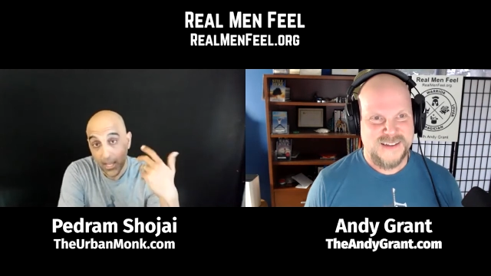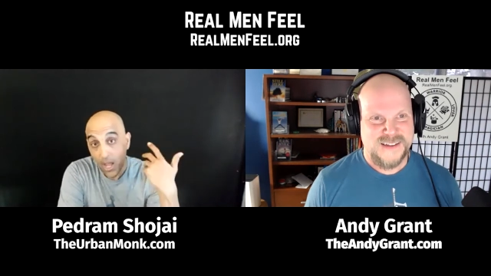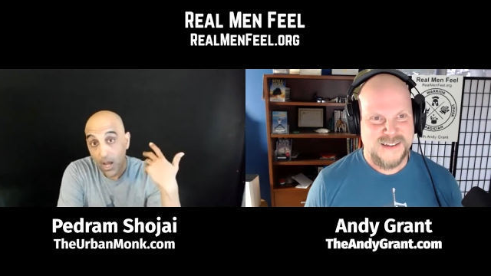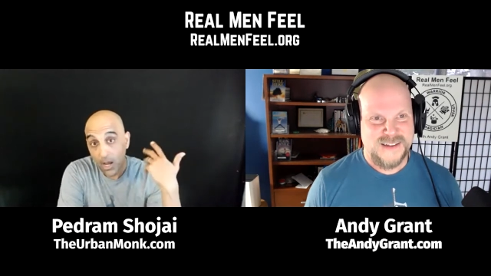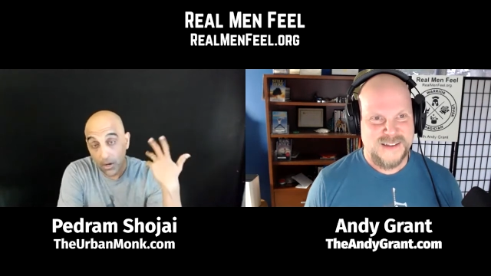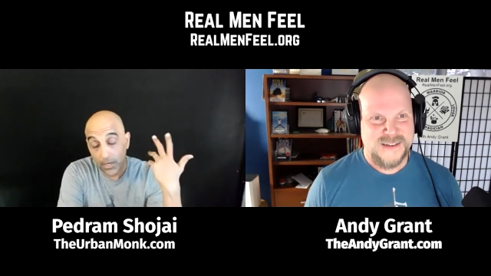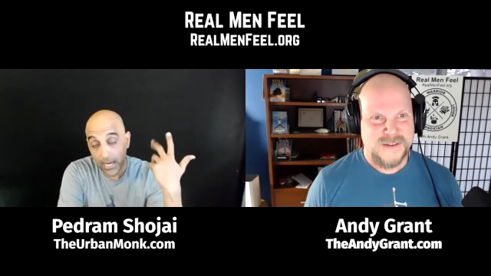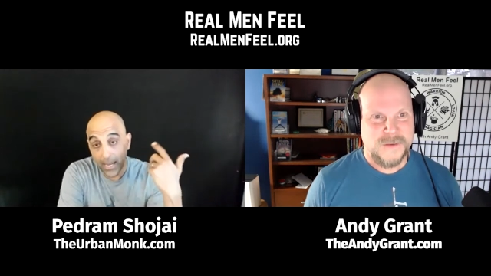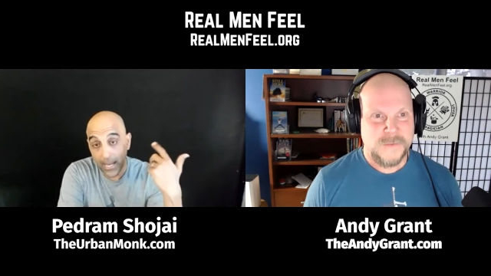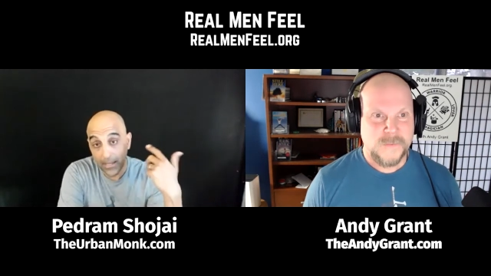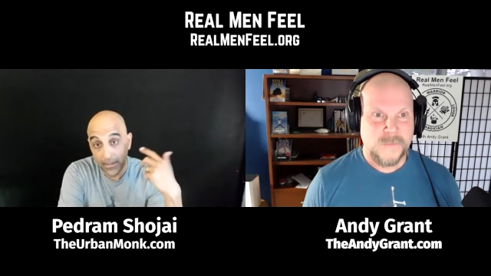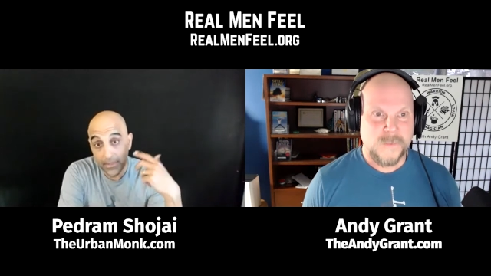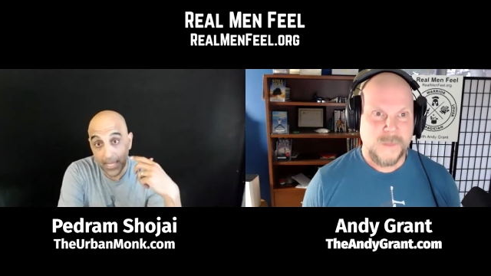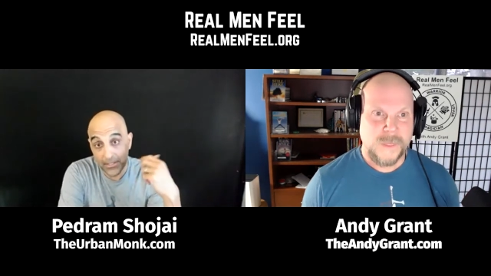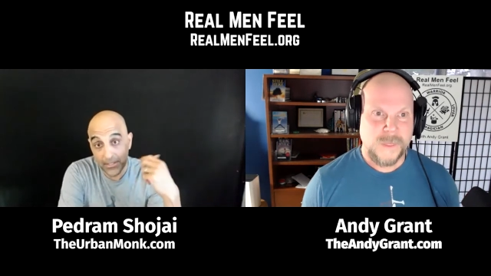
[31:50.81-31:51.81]
Speaker 1: oh yeah
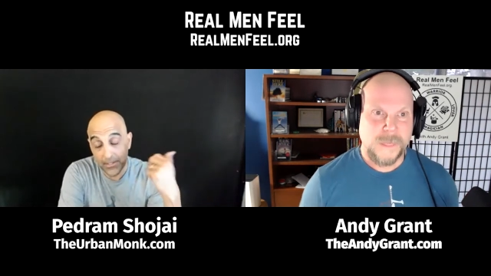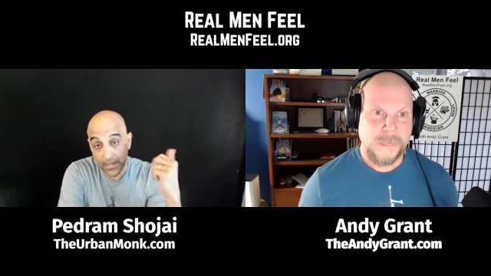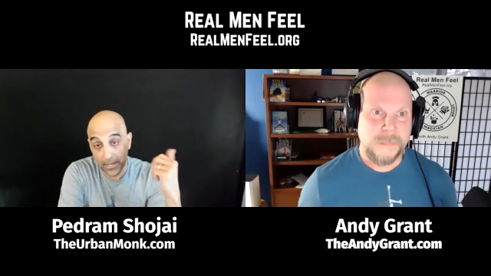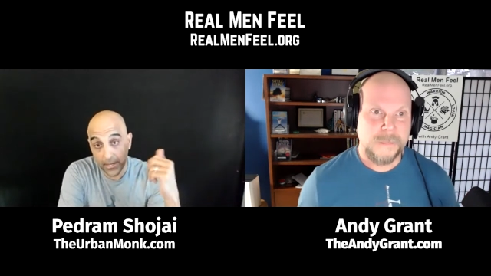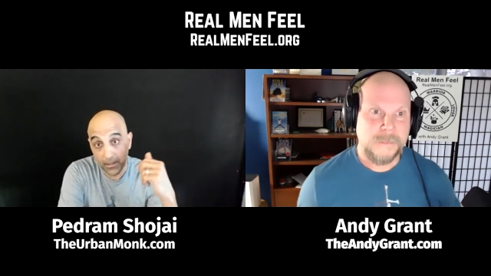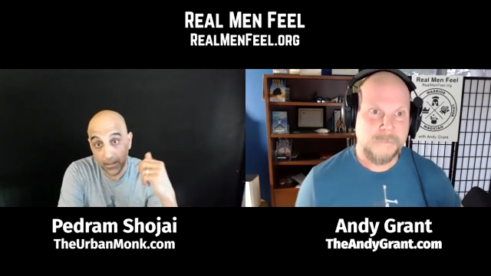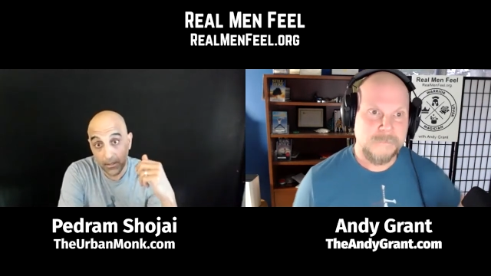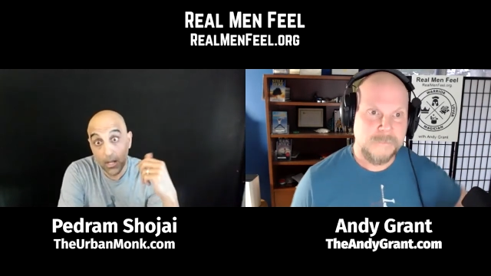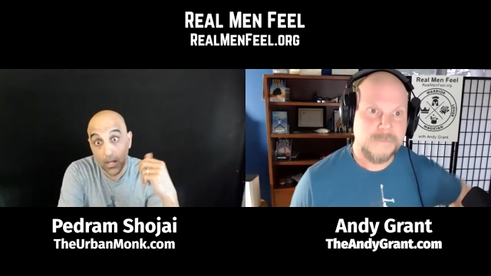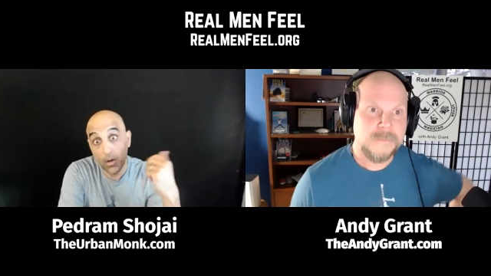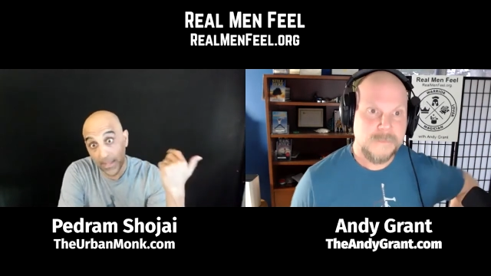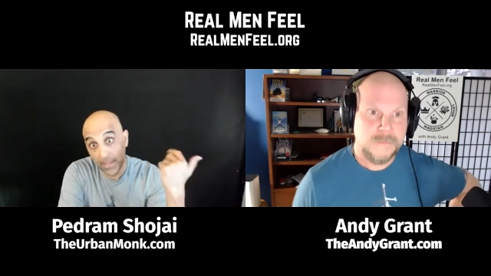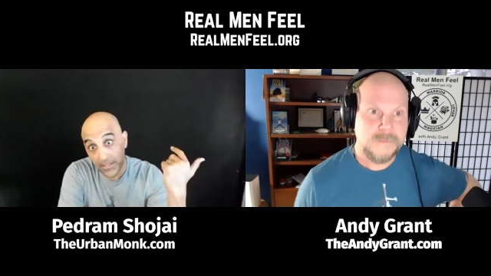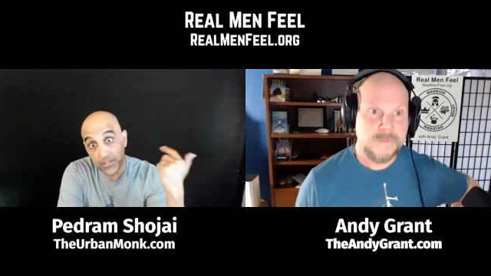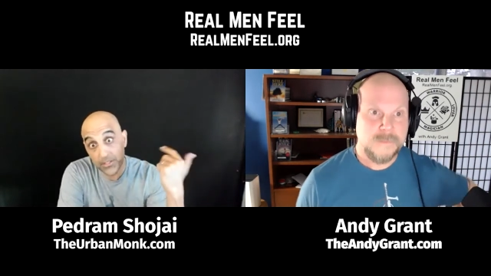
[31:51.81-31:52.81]
that's there oh
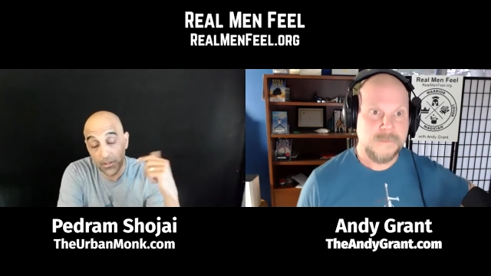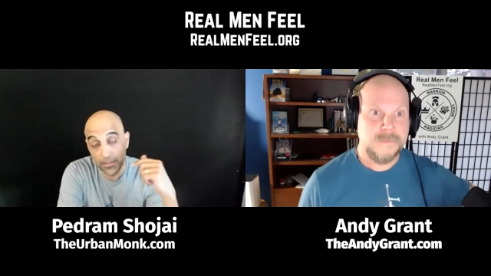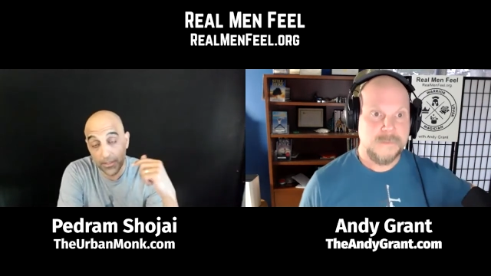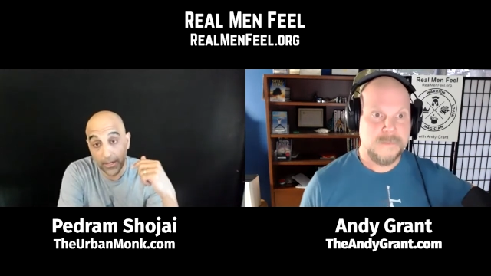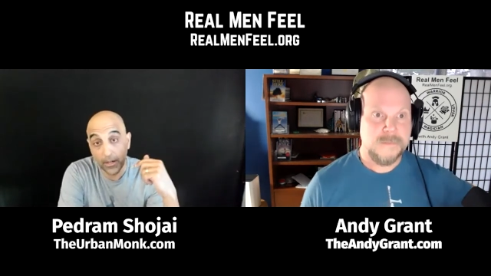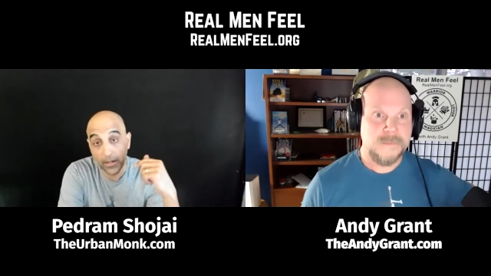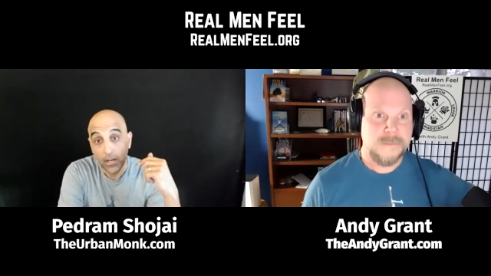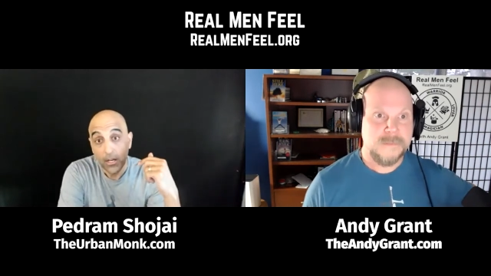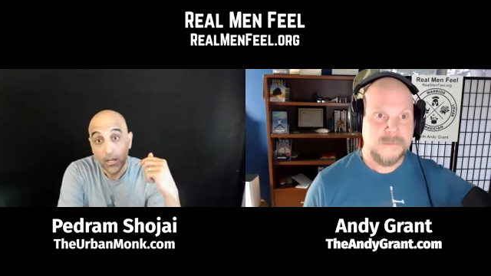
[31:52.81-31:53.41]
that's still there